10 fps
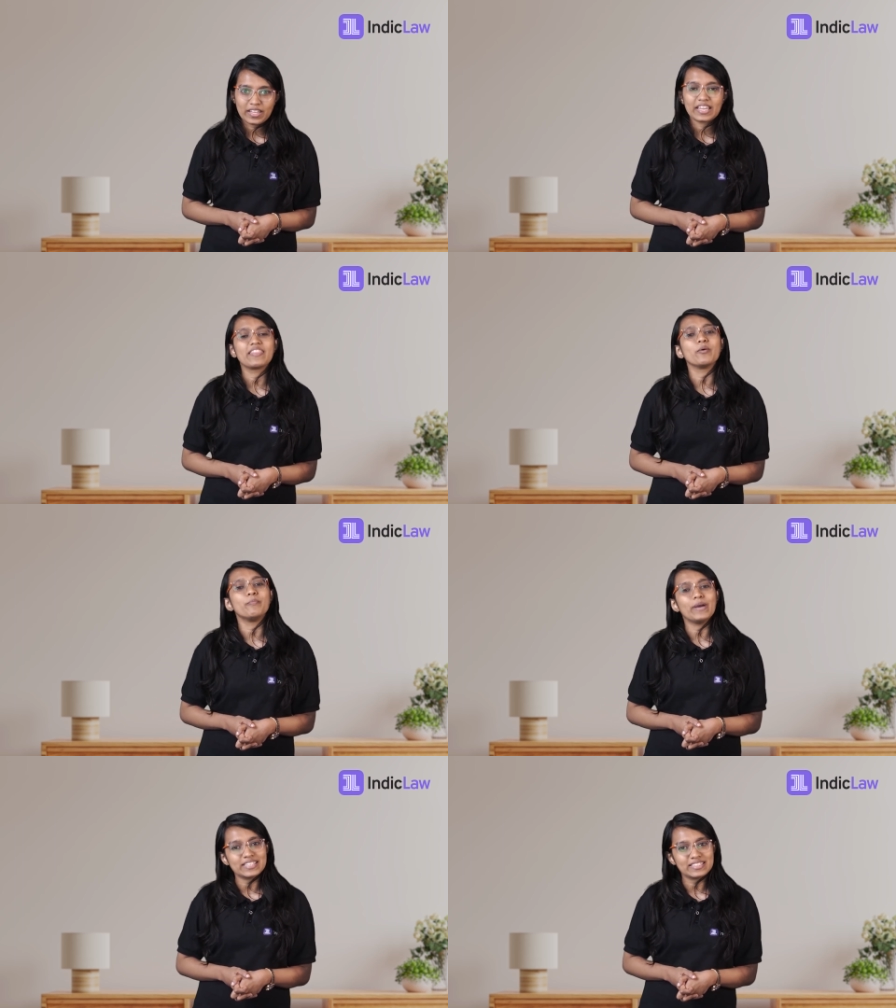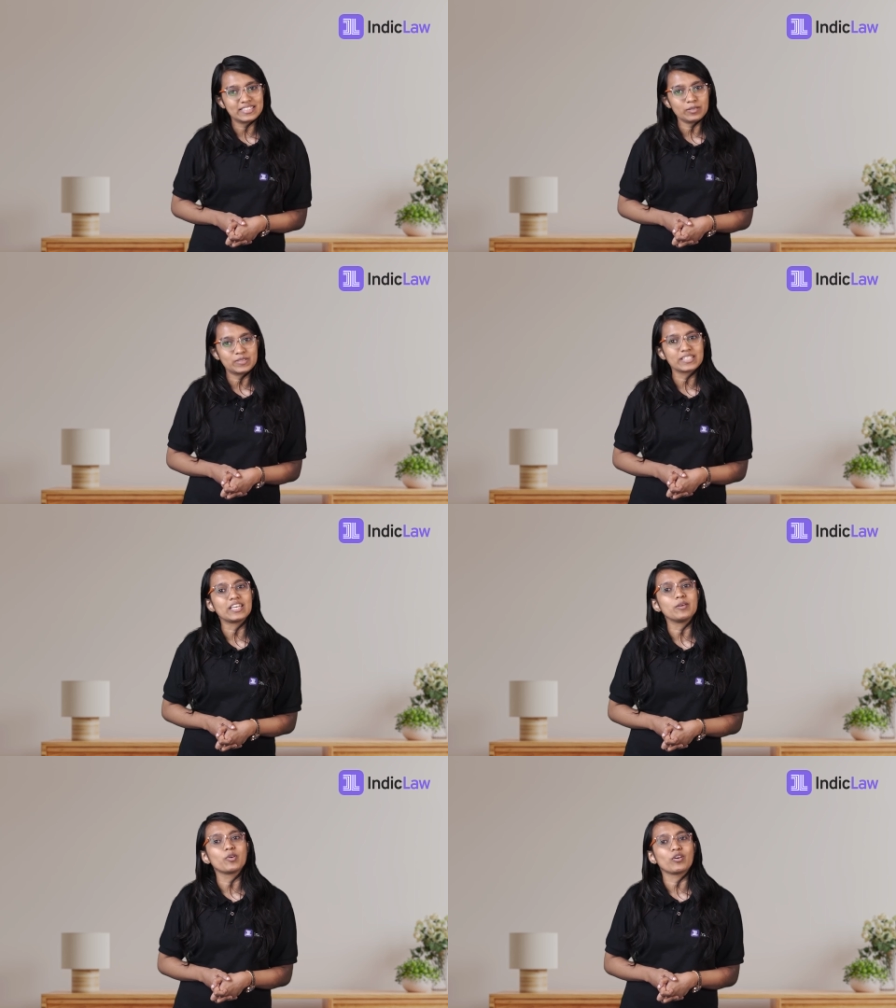Get the best tips and
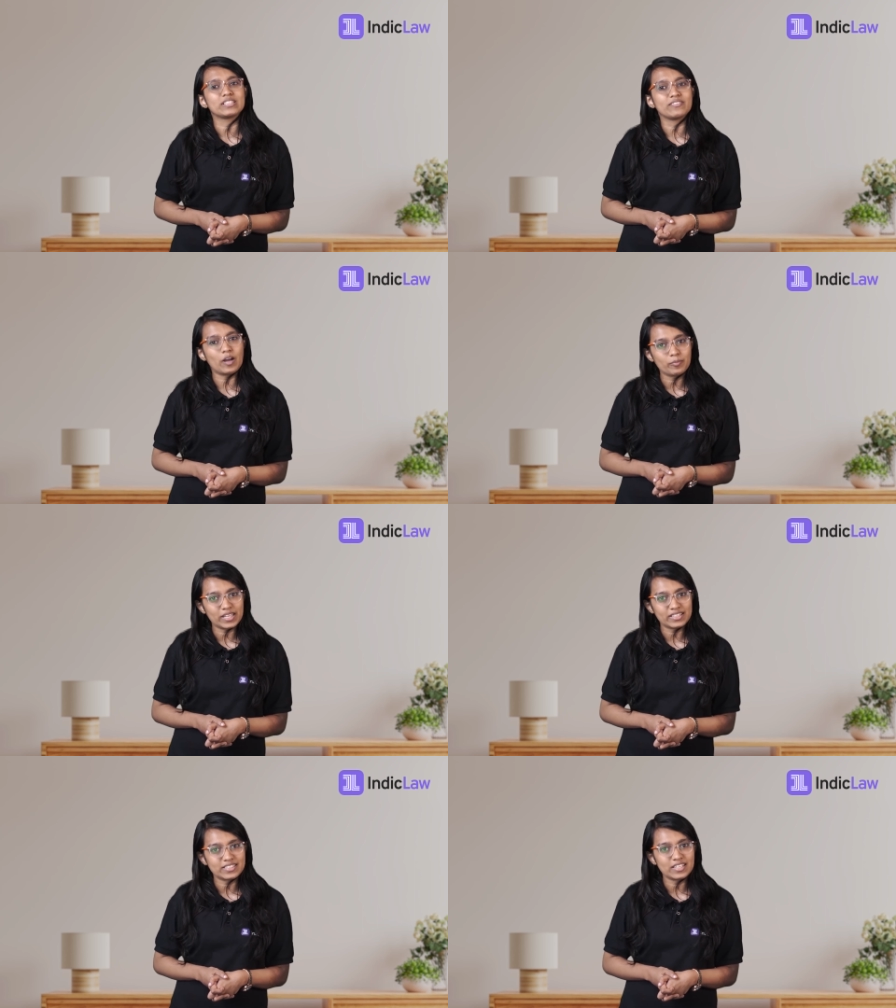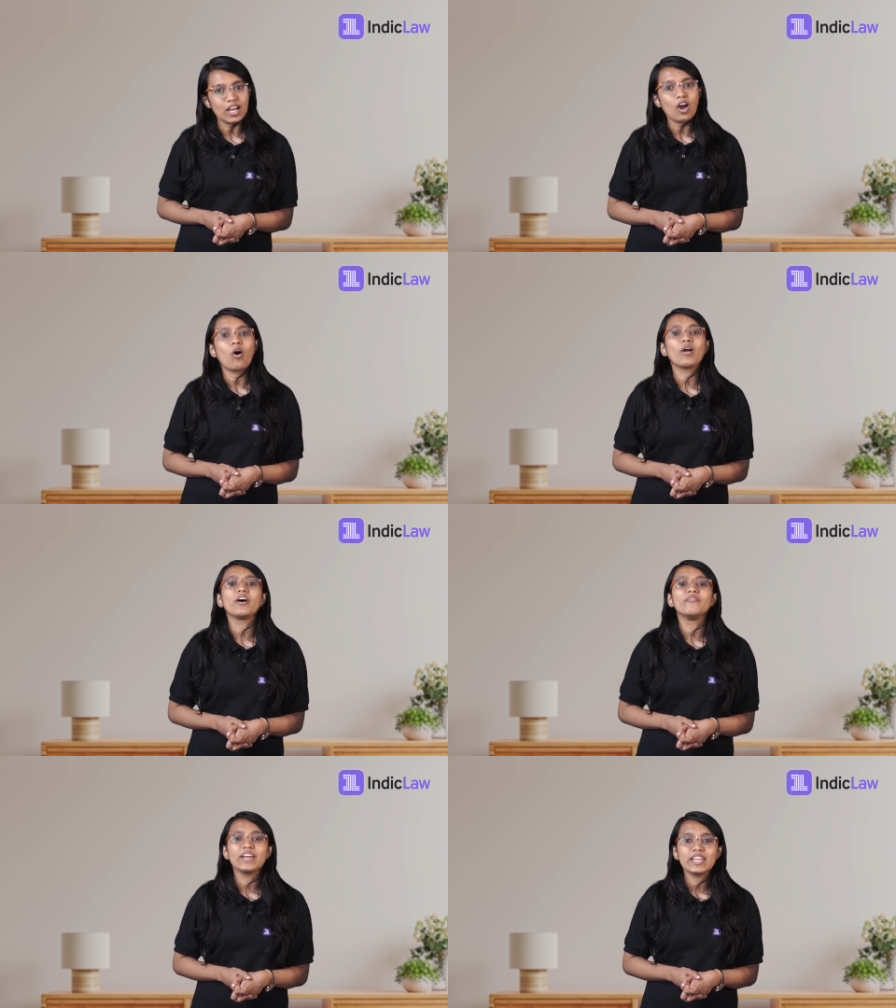keep yourself updated on
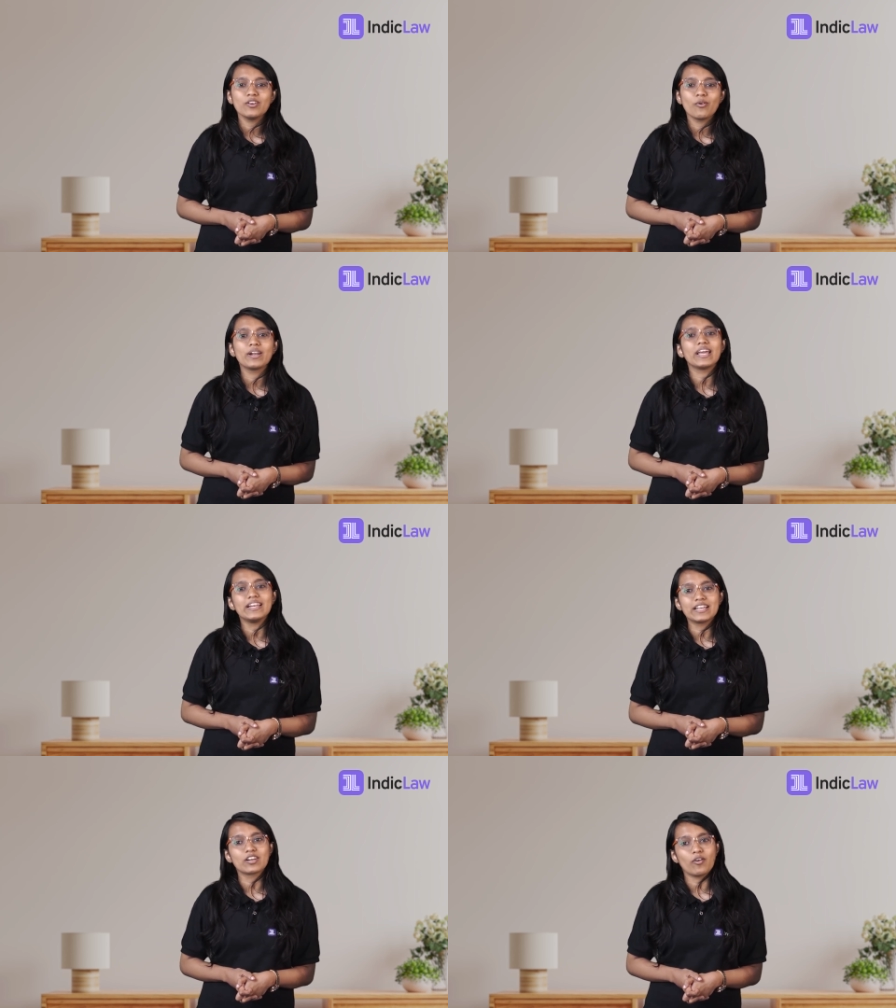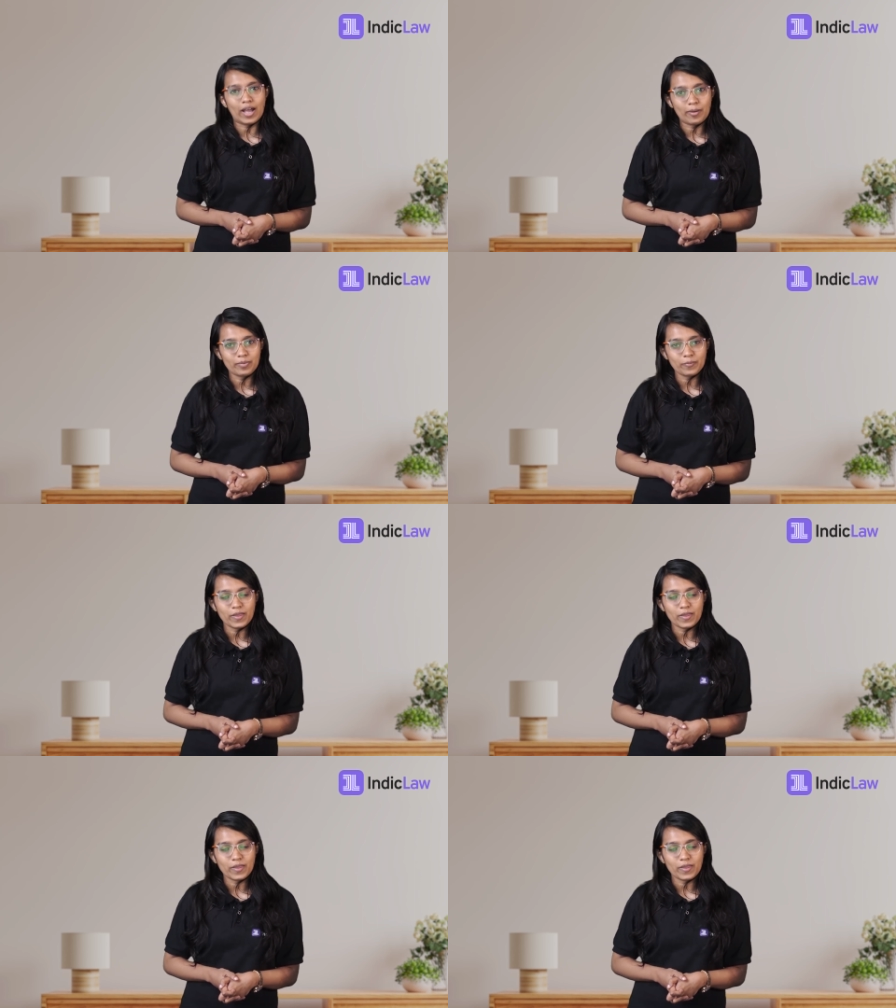our very own Indic Law app.